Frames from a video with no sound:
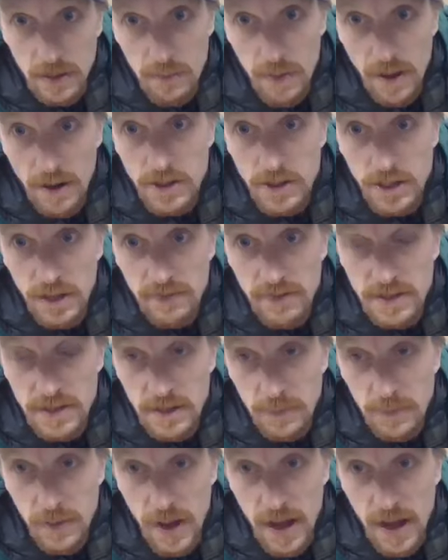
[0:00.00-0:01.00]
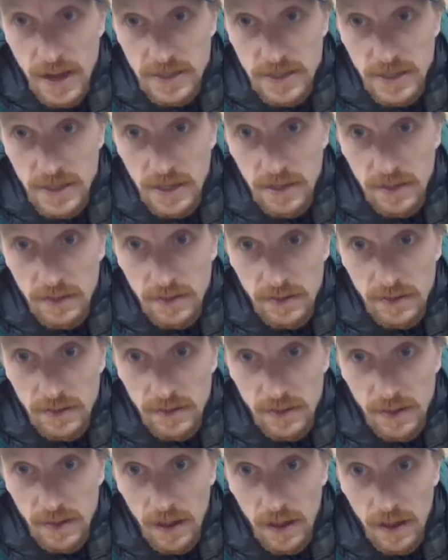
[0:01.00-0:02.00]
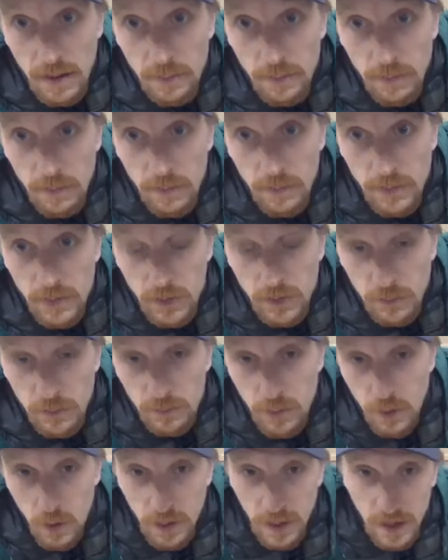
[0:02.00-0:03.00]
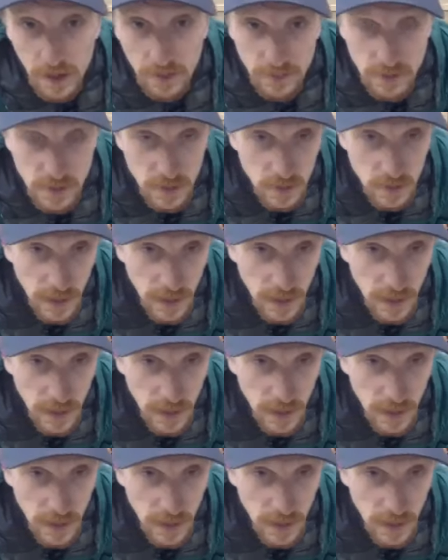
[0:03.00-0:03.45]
Metal shavings and epoxy uh, pulling out of a screw.